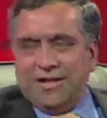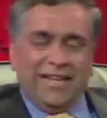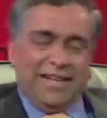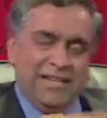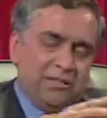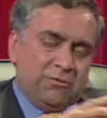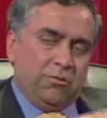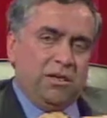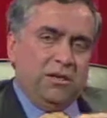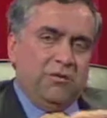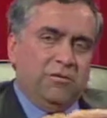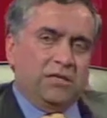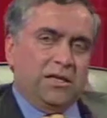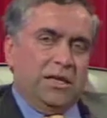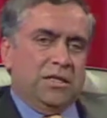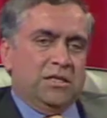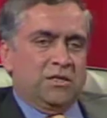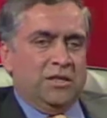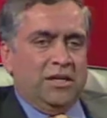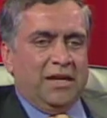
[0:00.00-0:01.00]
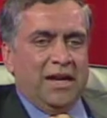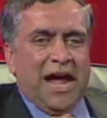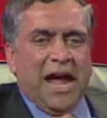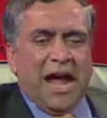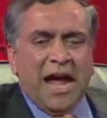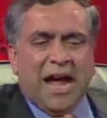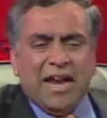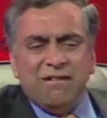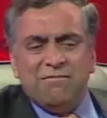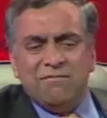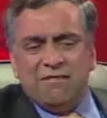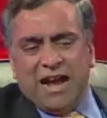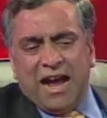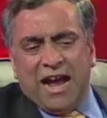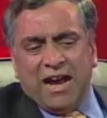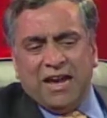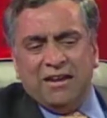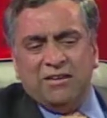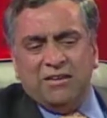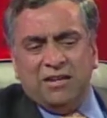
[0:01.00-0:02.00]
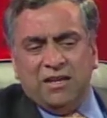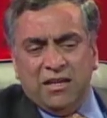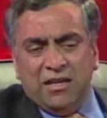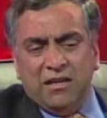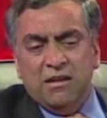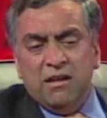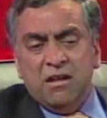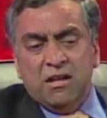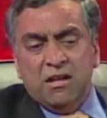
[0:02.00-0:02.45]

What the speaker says: That's what he was answering. I really,